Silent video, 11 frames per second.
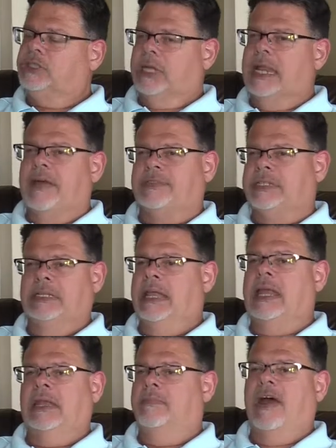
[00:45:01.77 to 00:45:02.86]
And I've seen
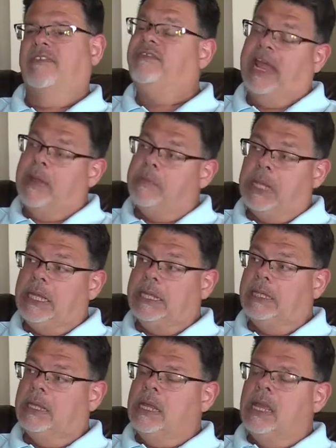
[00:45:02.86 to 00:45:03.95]
that in my
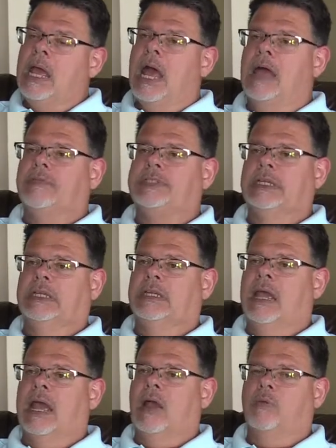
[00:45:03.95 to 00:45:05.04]
family. I've seen
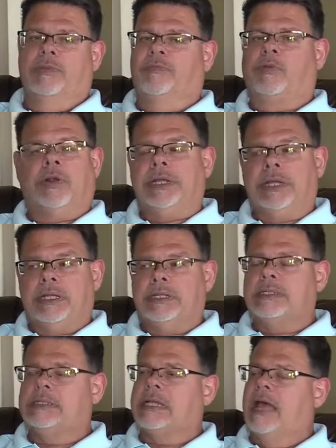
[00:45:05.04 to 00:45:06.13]
that with
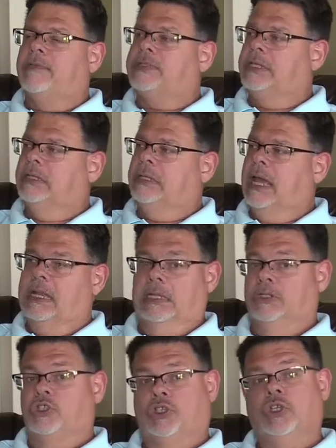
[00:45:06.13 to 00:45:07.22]
friends. I've seen that in
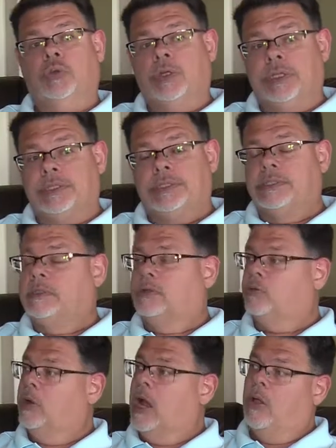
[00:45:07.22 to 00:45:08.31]
students
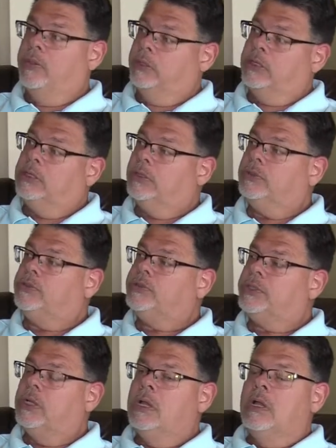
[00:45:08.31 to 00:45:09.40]
throughout the
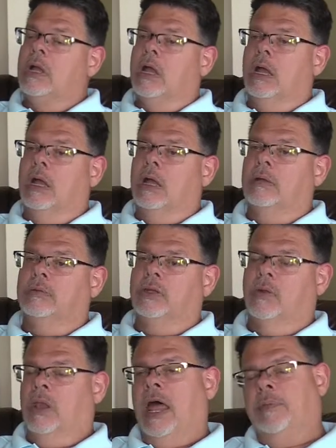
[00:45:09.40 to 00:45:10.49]
years. You know, a
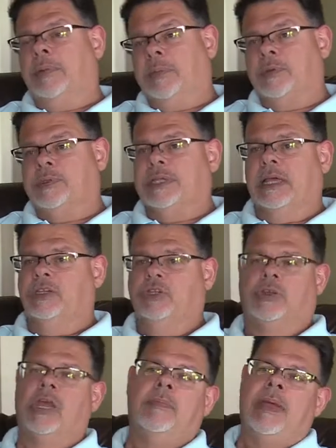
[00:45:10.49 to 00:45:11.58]
lot of people say, do you
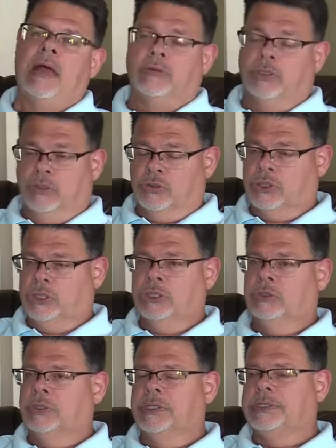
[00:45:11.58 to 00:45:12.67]
come out to your
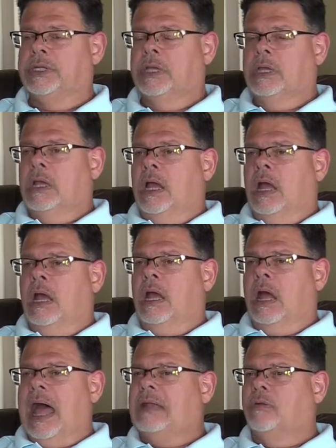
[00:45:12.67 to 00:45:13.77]
students?
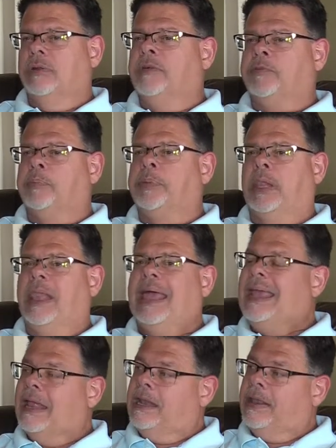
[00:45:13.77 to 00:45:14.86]
I don't ever
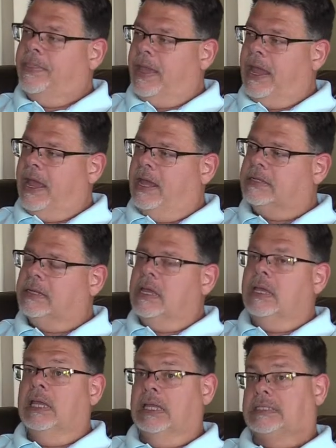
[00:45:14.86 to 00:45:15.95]
plan that.
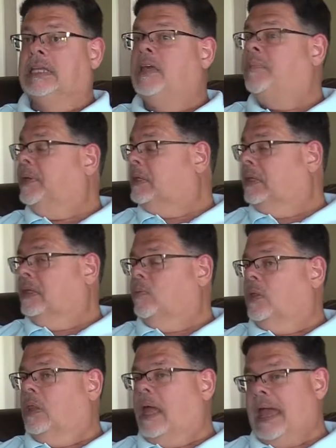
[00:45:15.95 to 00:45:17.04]
It typically
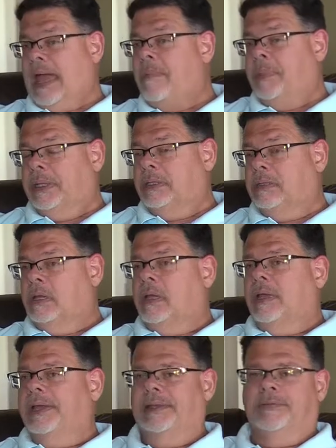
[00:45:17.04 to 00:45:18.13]
will happen.
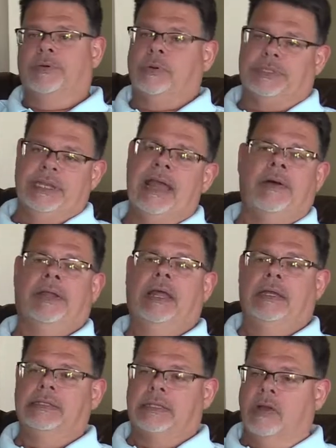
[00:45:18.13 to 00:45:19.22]
And of course,
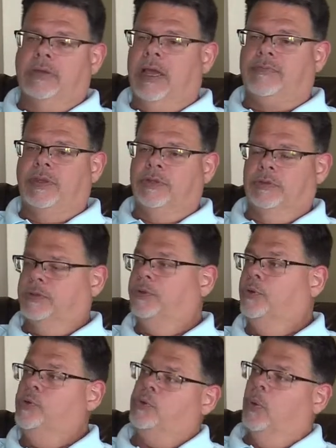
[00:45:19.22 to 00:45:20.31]
nowadays, all you have to do is
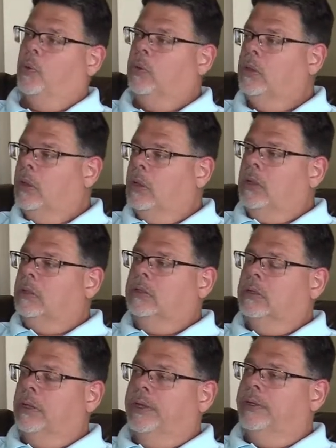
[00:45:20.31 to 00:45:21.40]
Google, you
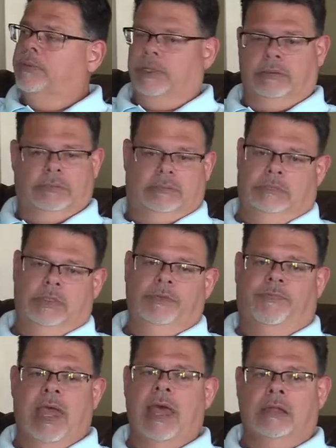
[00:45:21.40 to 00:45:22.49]
know, and you
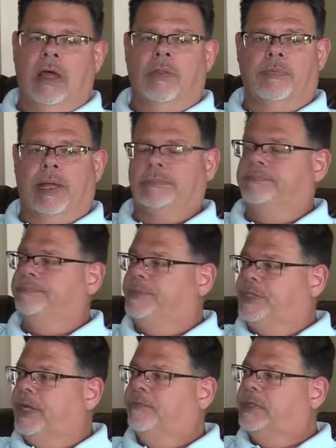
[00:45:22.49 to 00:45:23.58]
find all my
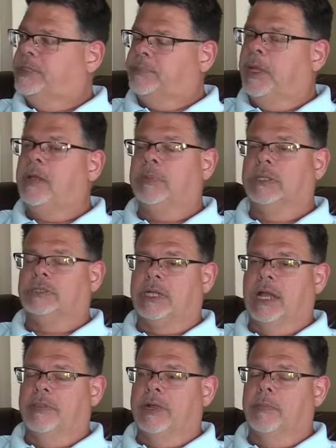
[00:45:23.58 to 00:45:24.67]
stuff that's published
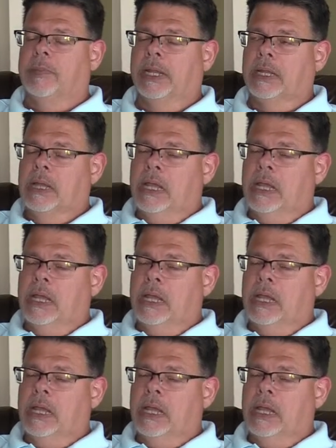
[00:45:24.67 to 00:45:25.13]
out there. But,